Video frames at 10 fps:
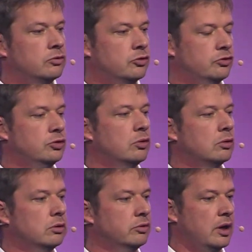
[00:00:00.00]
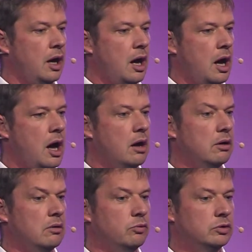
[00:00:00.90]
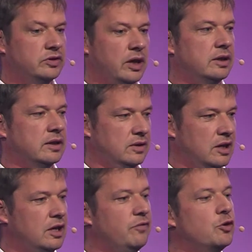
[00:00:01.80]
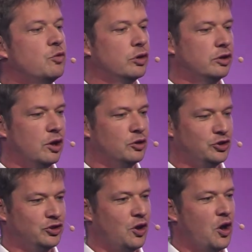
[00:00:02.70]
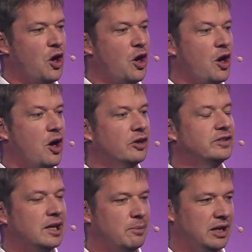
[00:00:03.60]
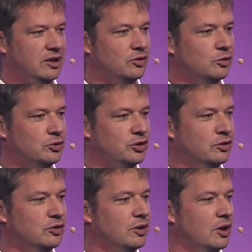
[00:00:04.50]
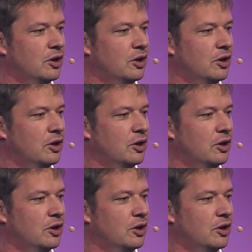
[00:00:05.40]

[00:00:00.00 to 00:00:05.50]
Just to conclude, I would say that if you want to launch a telematics solution